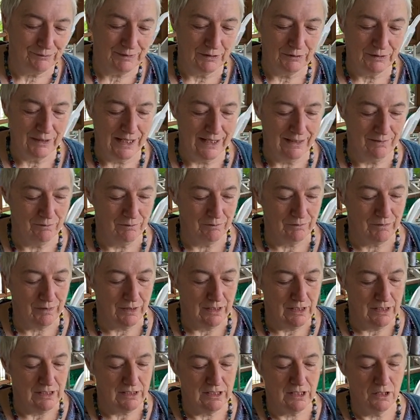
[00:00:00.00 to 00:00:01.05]
Okay,
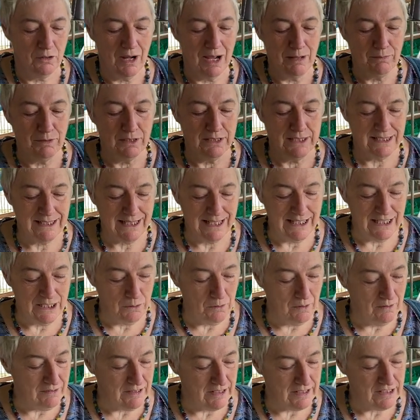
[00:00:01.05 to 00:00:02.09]
so I'm going to take you
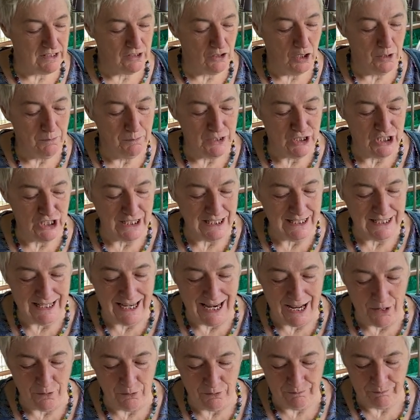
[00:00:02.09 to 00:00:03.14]
over to the sewing machine
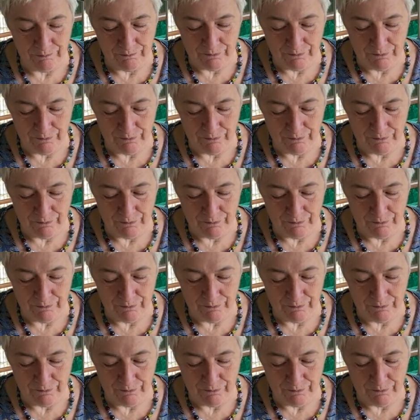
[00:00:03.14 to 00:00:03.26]
now